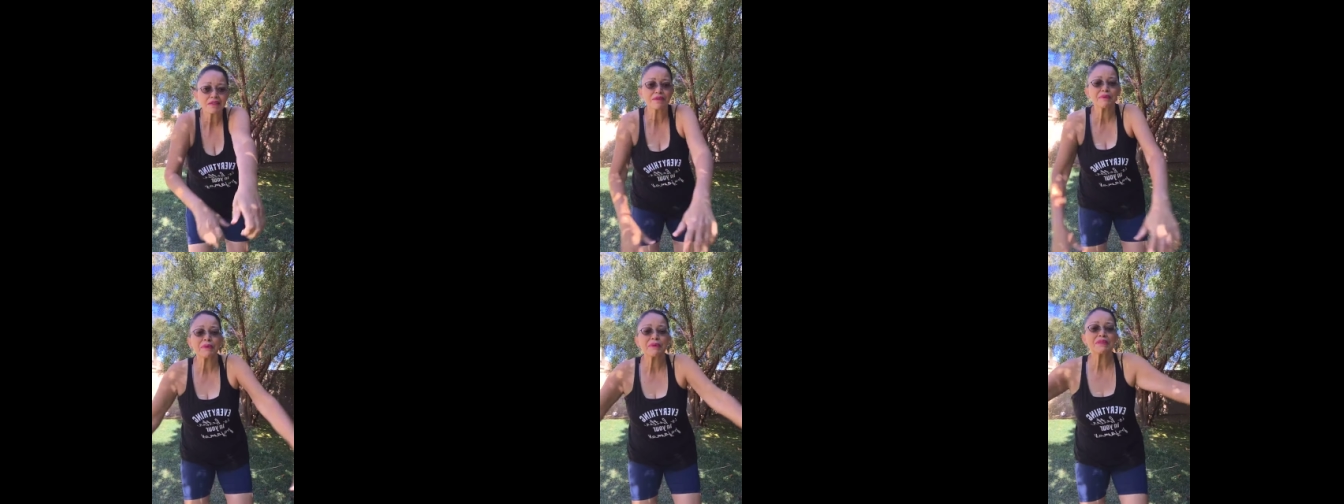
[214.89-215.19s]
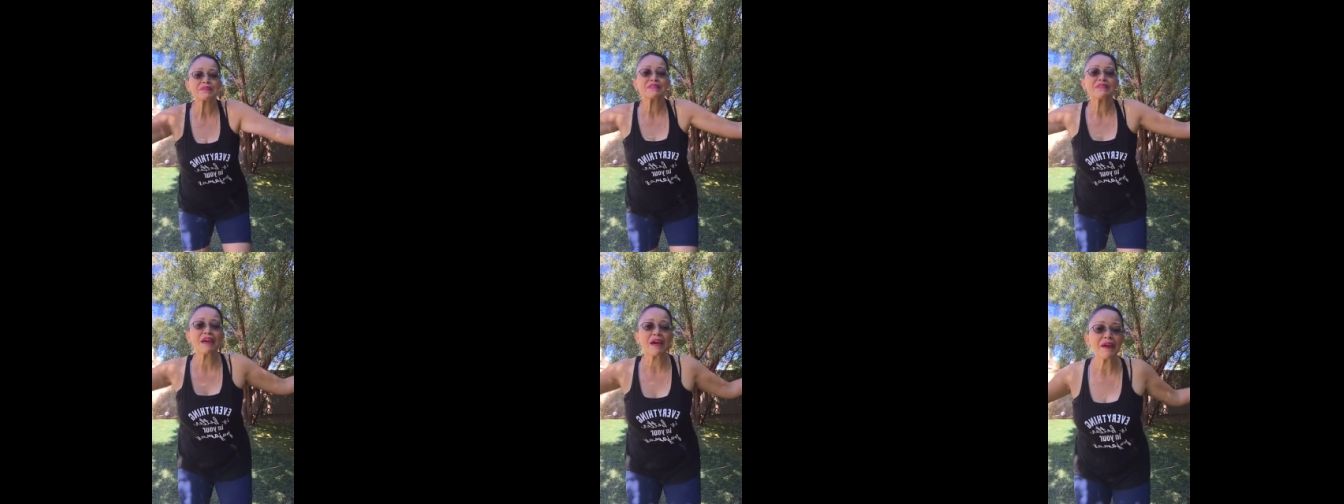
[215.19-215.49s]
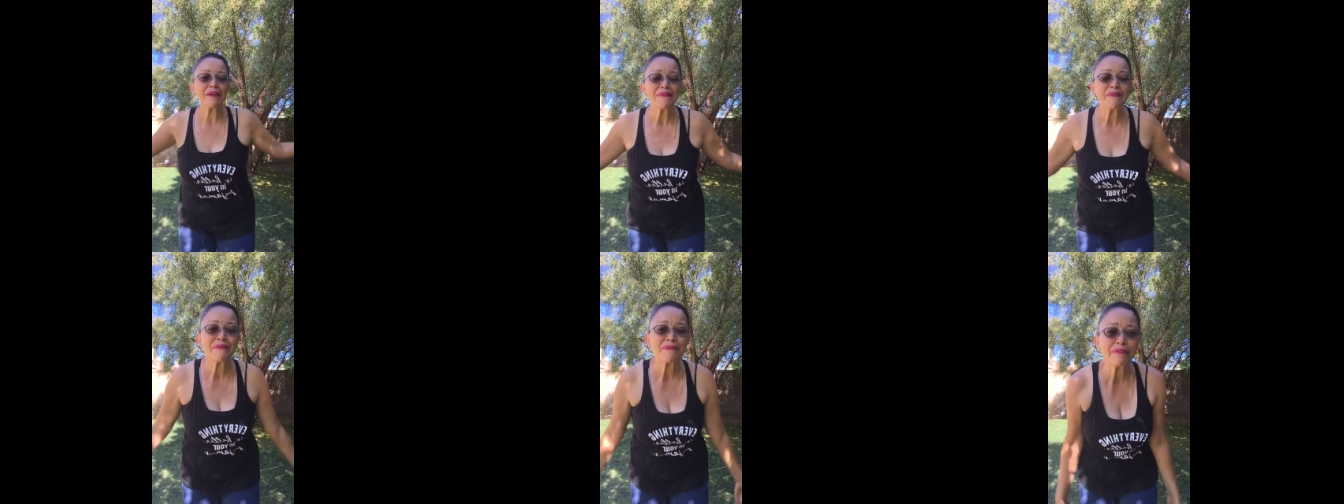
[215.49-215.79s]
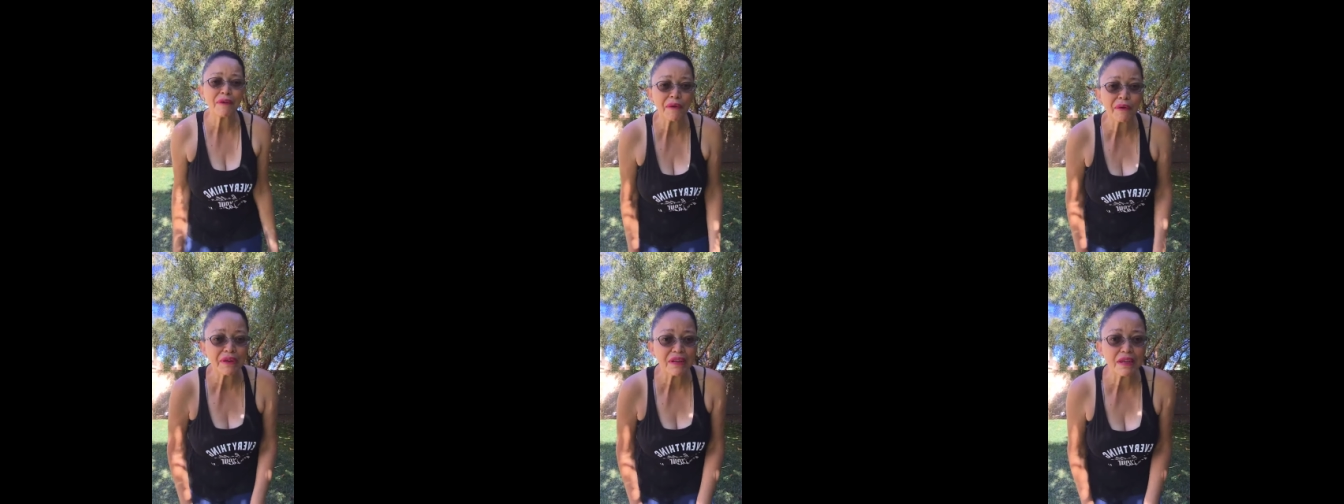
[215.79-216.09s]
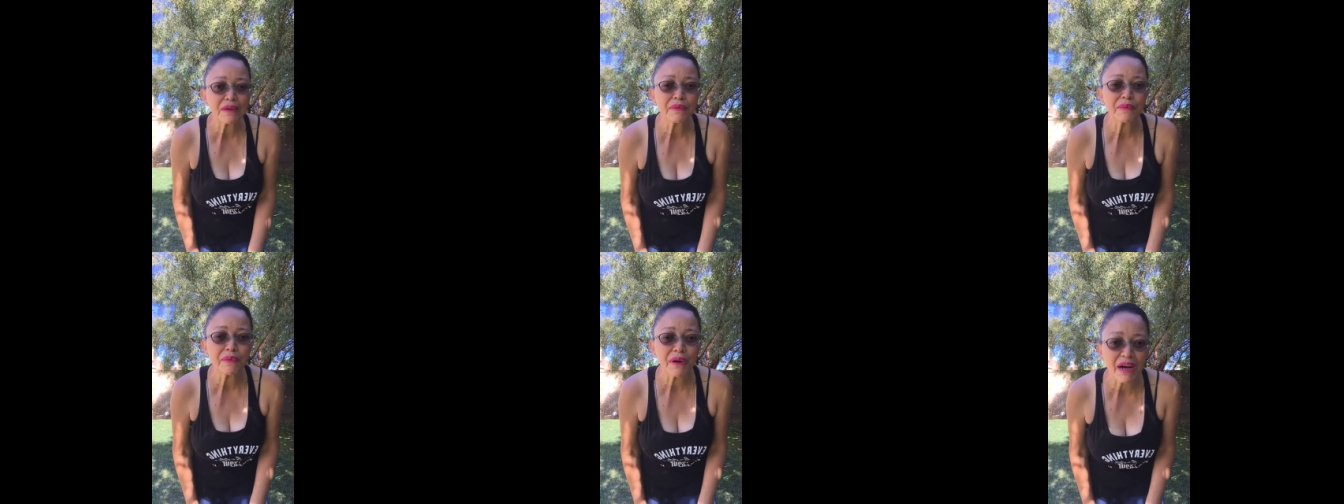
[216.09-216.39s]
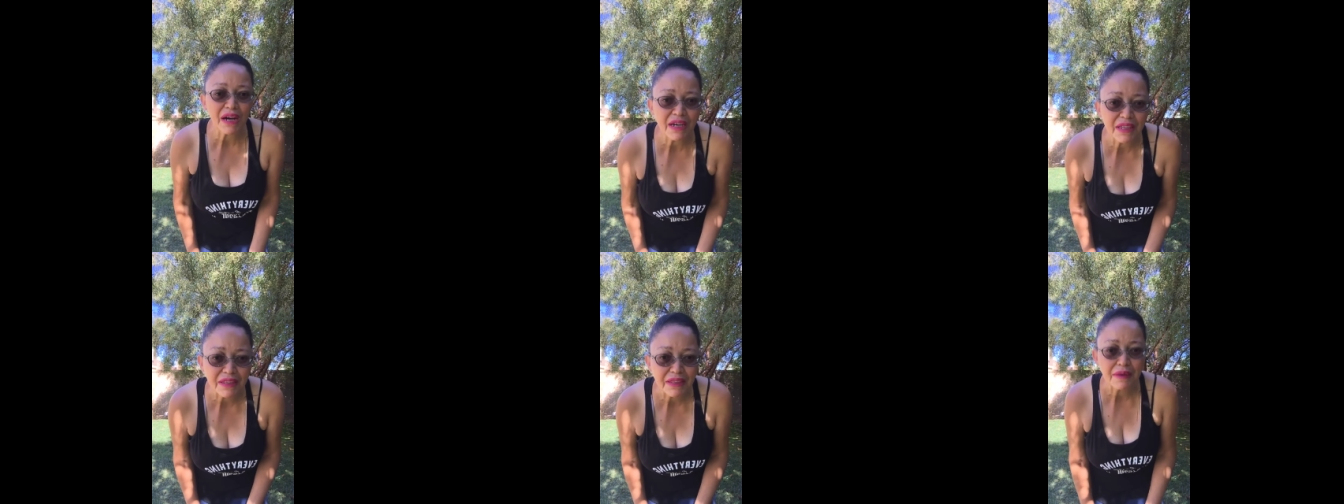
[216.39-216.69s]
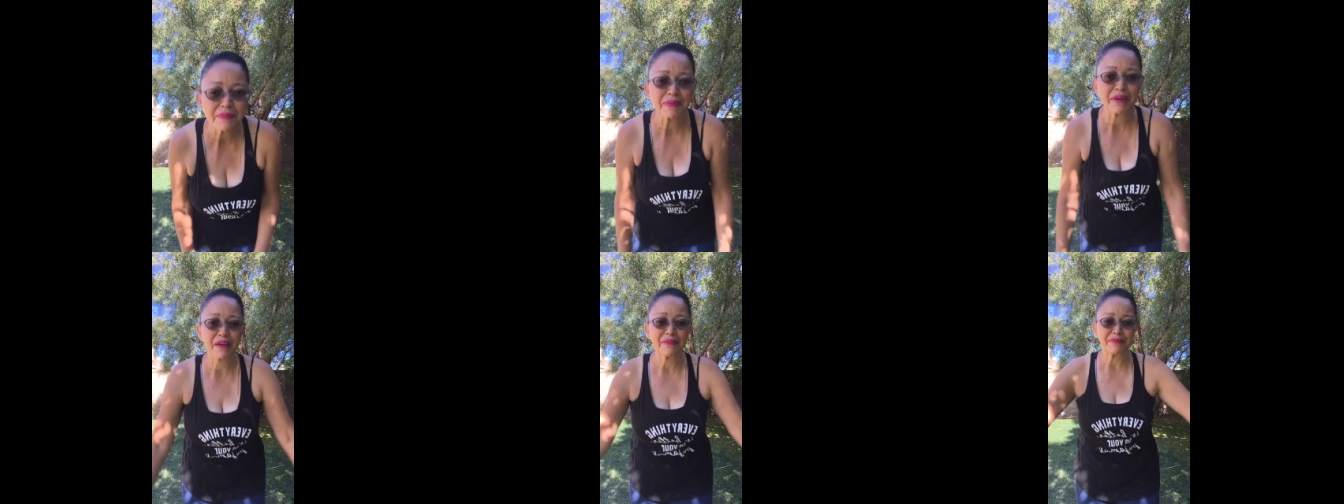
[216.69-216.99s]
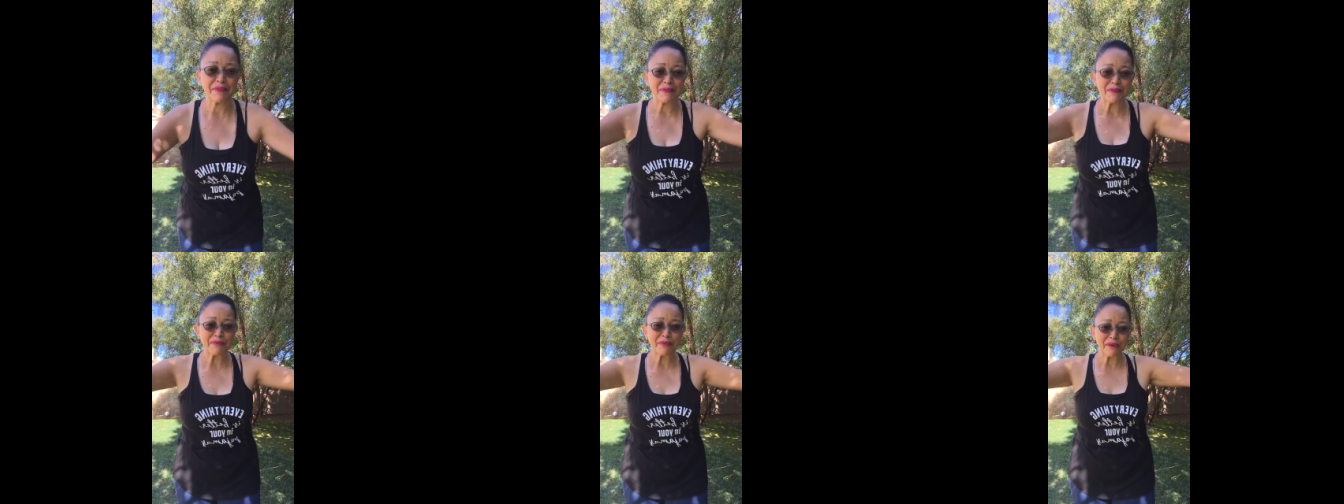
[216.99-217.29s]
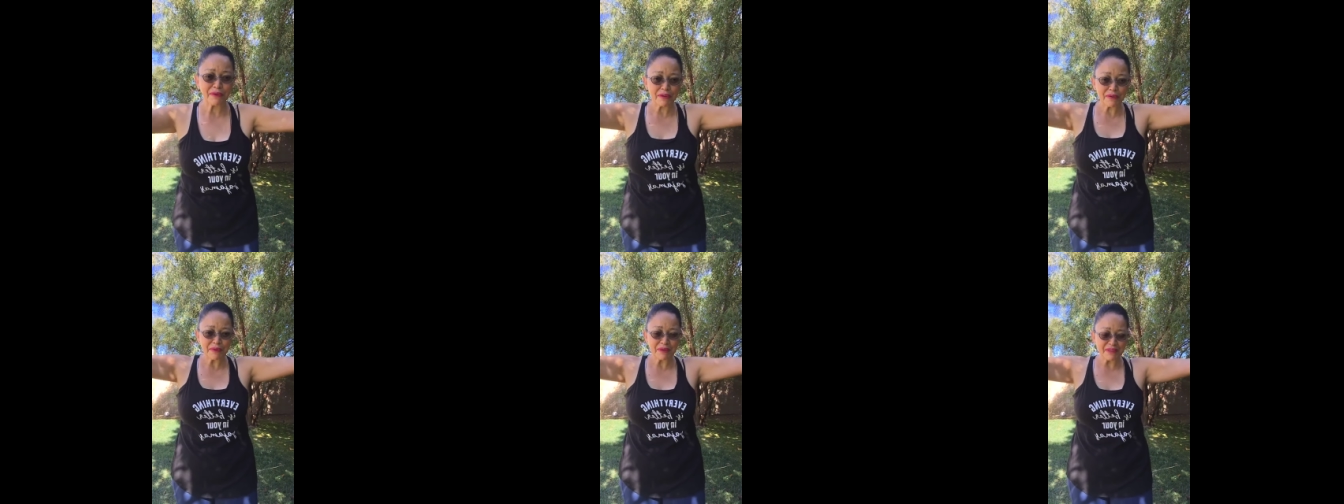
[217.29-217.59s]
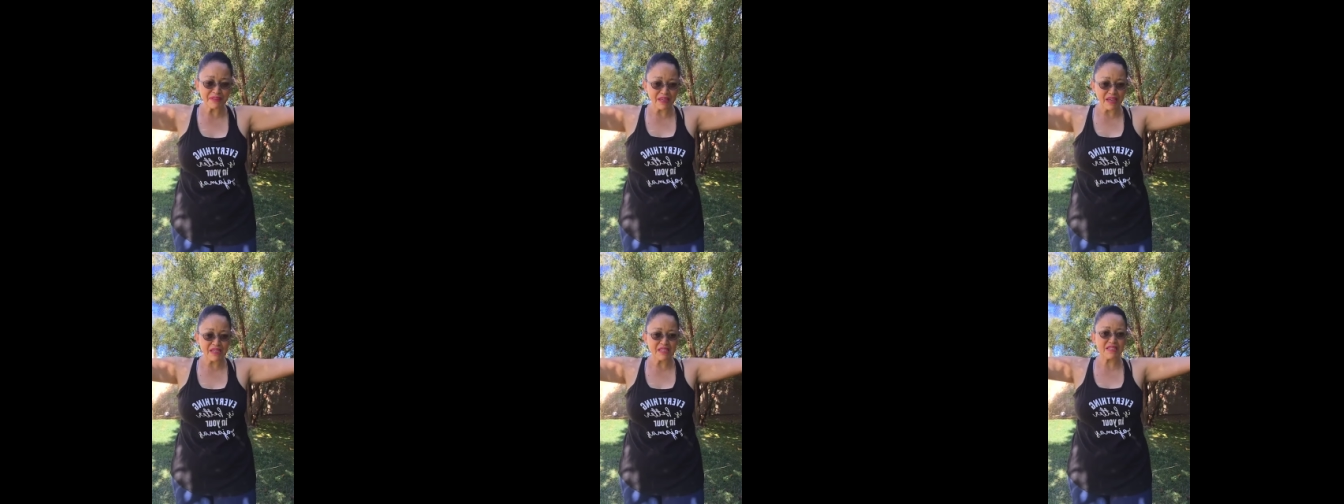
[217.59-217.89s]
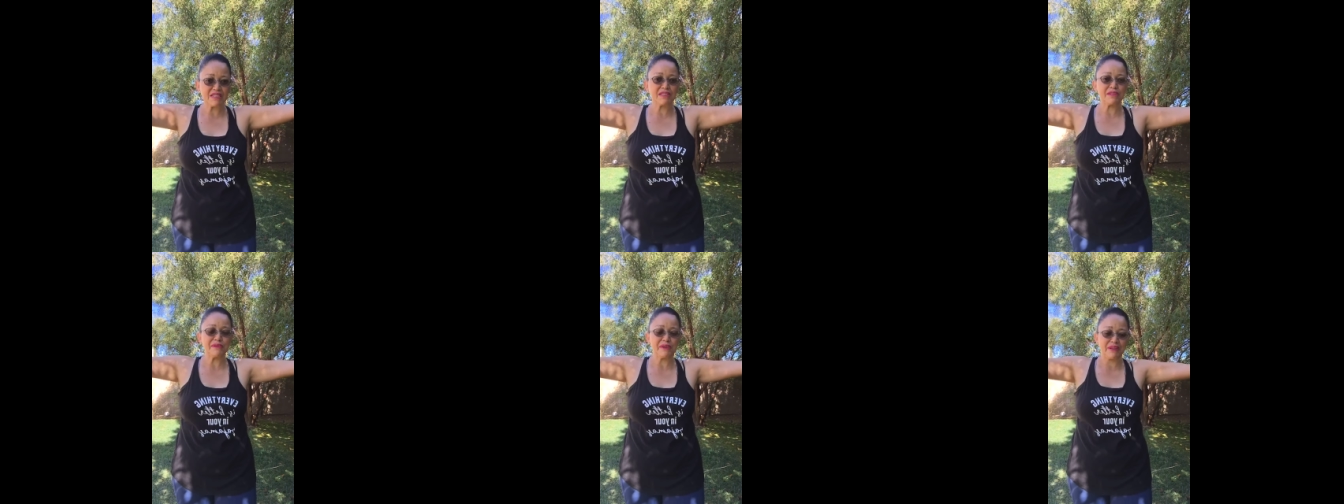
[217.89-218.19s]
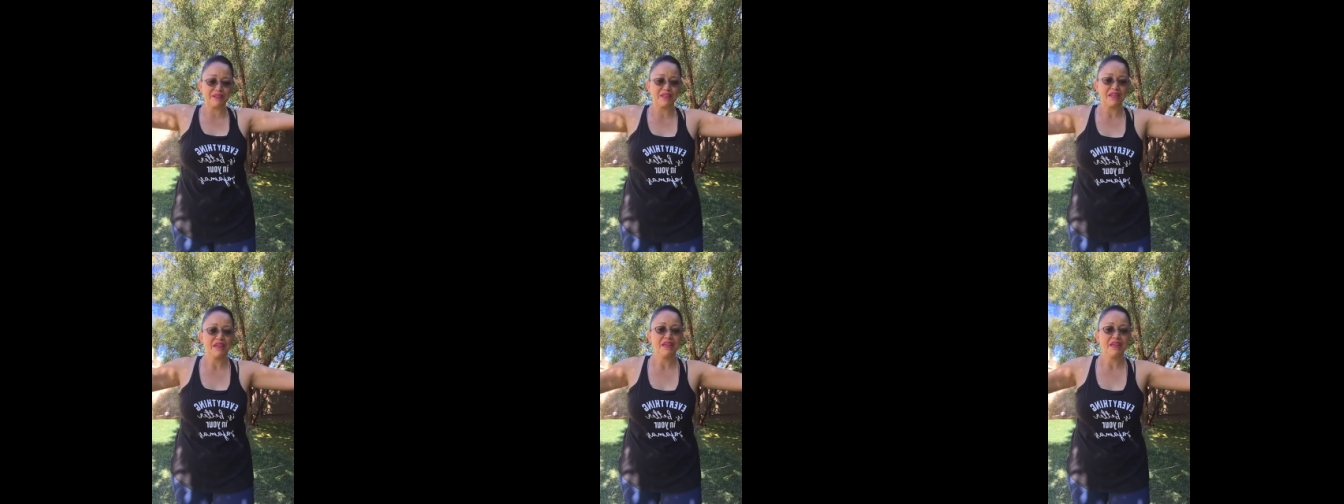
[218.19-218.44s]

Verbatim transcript: So we're on day 41. I've been here for 41 days straight.